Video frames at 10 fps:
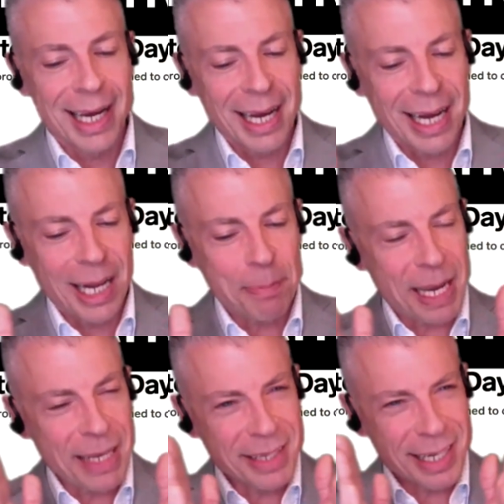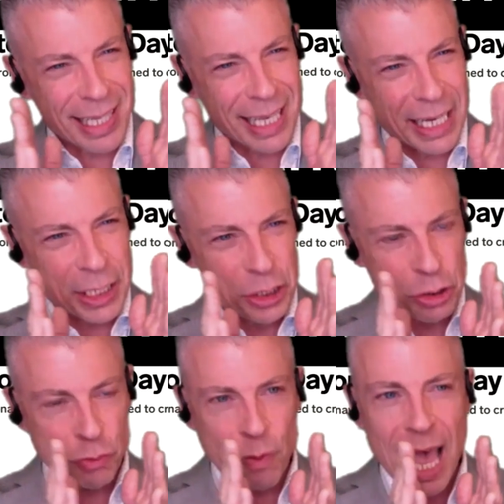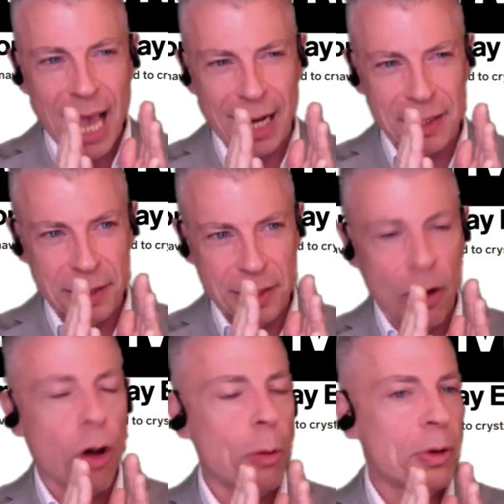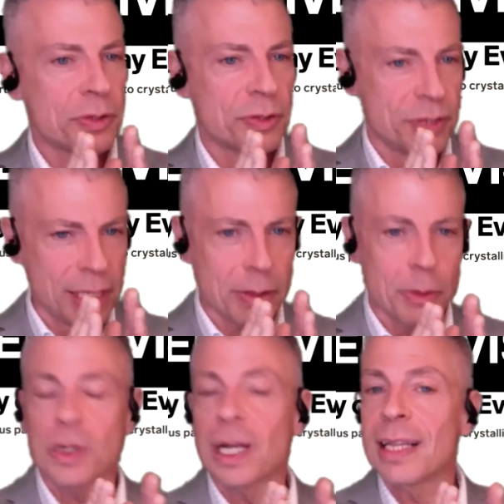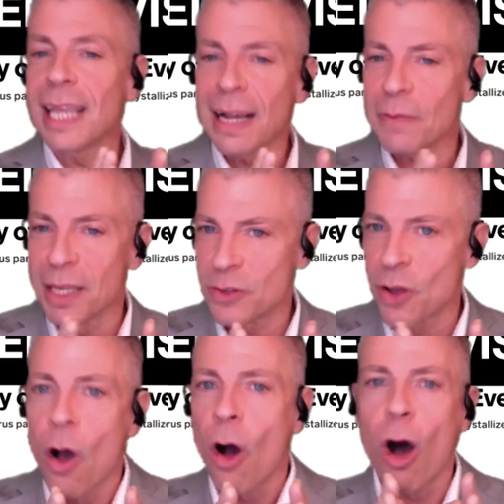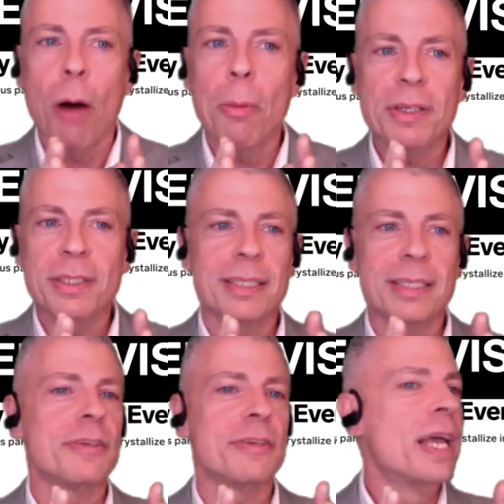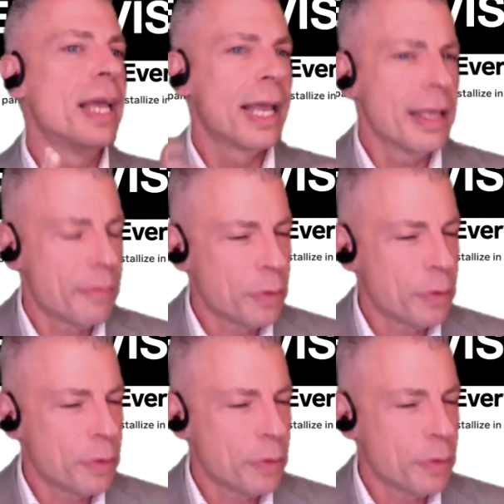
it basically contracts to almost zero. You can think of this almost as if you